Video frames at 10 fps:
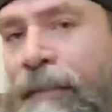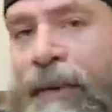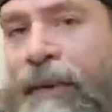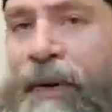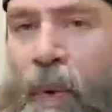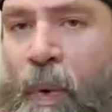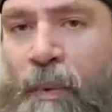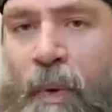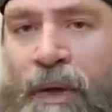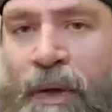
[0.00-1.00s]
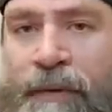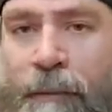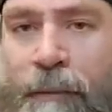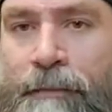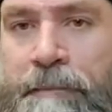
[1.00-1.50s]
record one
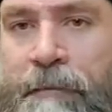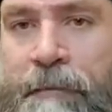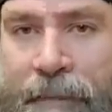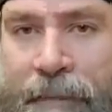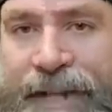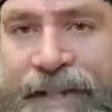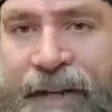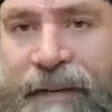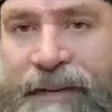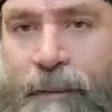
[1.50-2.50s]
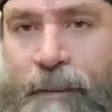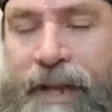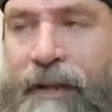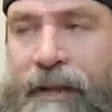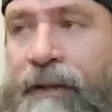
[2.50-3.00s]
from from my channel as well.